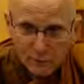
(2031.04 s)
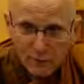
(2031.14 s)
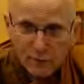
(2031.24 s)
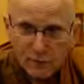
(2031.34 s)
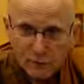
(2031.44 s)

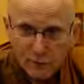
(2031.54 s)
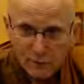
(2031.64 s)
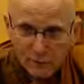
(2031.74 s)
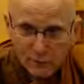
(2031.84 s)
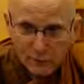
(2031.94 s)

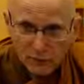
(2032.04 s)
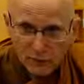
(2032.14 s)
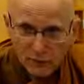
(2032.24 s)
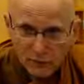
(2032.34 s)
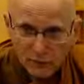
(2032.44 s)
inspiration,
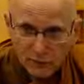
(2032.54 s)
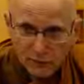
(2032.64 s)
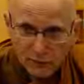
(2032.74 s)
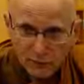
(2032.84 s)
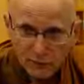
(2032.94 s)

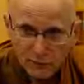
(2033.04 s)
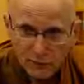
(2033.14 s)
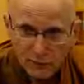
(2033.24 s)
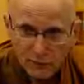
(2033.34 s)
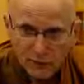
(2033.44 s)

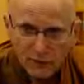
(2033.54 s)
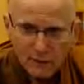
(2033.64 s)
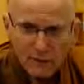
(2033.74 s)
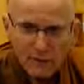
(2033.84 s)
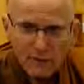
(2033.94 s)

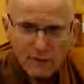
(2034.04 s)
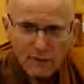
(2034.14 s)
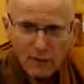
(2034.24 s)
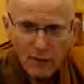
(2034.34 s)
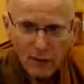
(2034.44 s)
keeping it
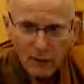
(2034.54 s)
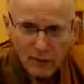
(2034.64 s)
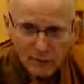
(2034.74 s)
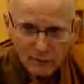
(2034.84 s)
in mind.